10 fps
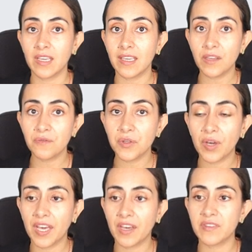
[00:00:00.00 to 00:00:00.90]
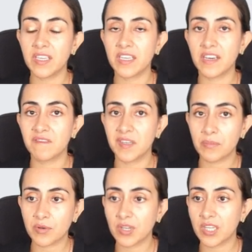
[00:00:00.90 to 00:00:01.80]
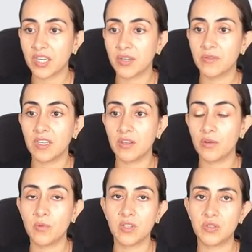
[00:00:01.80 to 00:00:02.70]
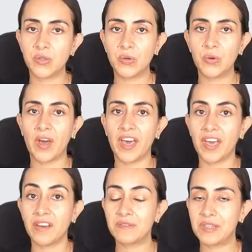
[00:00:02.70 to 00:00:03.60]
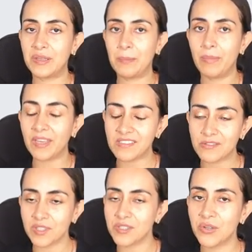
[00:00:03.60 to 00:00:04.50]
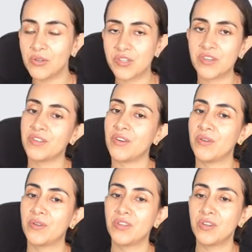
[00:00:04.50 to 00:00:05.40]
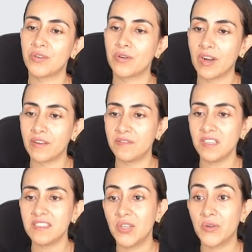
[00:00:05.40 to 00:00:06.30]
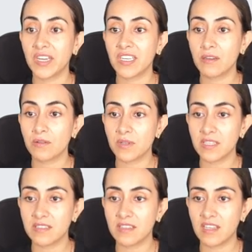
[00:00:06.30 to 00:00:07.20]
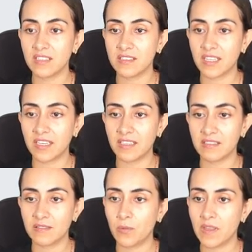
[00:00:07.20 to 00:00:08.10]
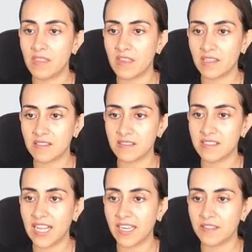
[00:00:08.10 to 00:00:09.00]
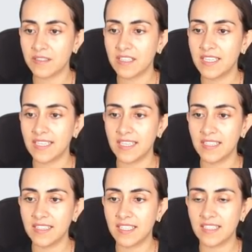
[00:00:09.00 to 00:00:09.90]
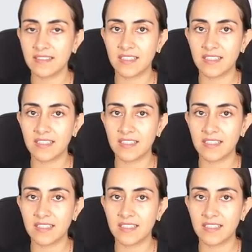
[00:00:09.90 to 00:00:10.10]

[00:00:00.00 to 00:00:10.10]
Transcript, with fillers: If you have a Canva Pro account and you want to have the best resolution on your graphics, you can increase the size with this slider and then